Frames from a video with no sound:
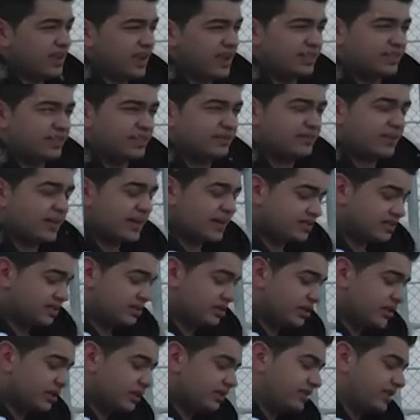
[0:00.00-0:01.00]
And they make
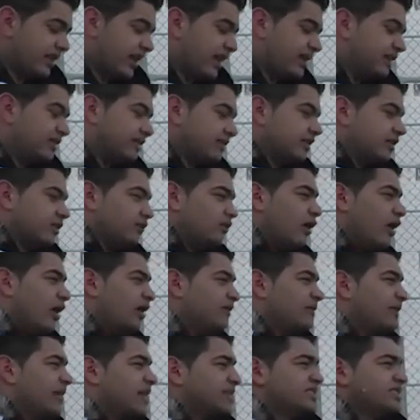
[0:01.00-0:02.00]
sure that the
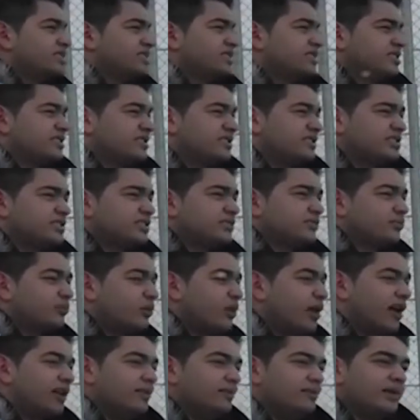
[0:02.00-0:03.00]
wrong message doesn't
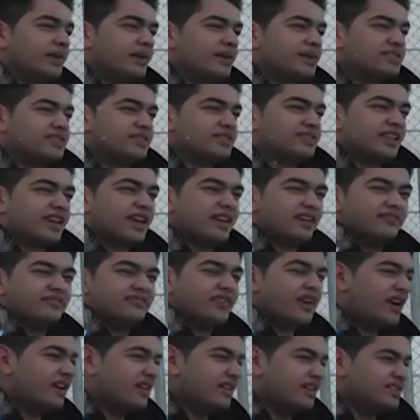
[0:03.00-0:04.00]
spread, because it's like a
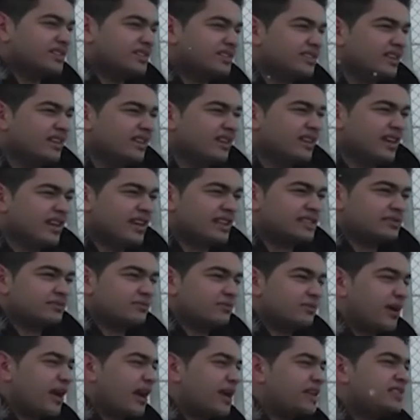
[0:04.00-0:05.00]
virus. It
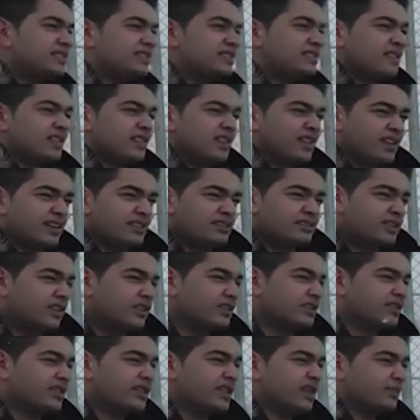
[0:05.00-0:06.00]
spreads and
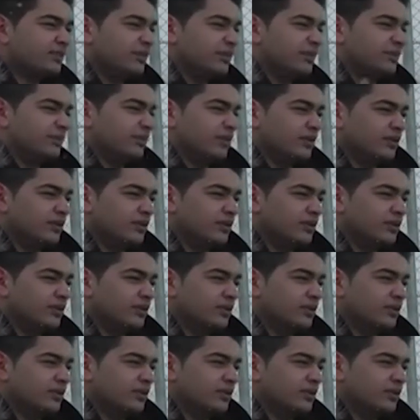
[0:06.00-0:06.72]
starts to kill people.